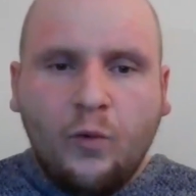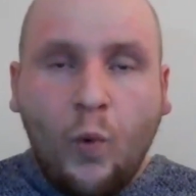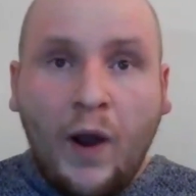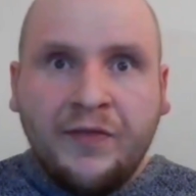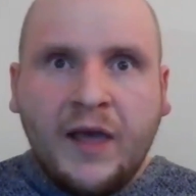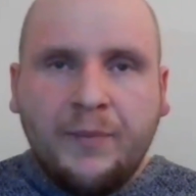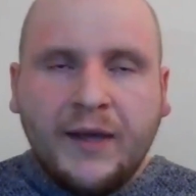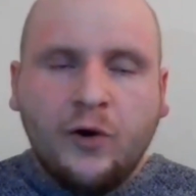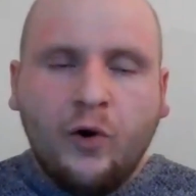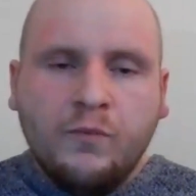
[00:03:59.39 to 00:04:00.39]
when they
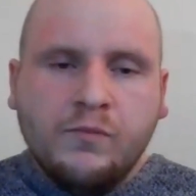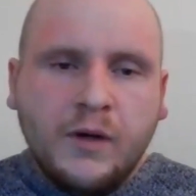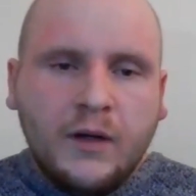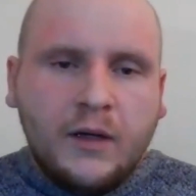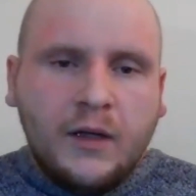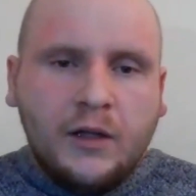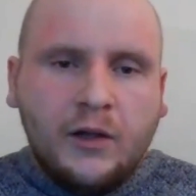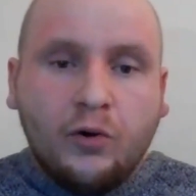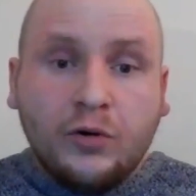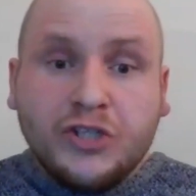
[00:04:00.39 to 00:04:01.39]
become
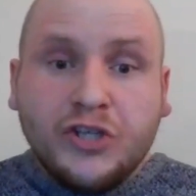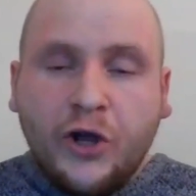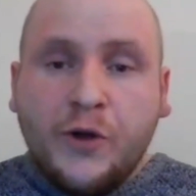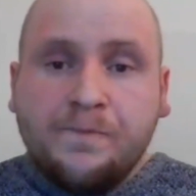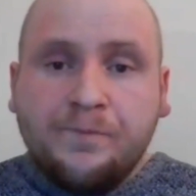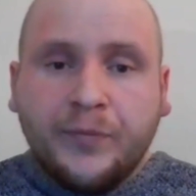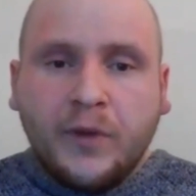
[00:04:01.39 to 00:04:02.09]
long-term.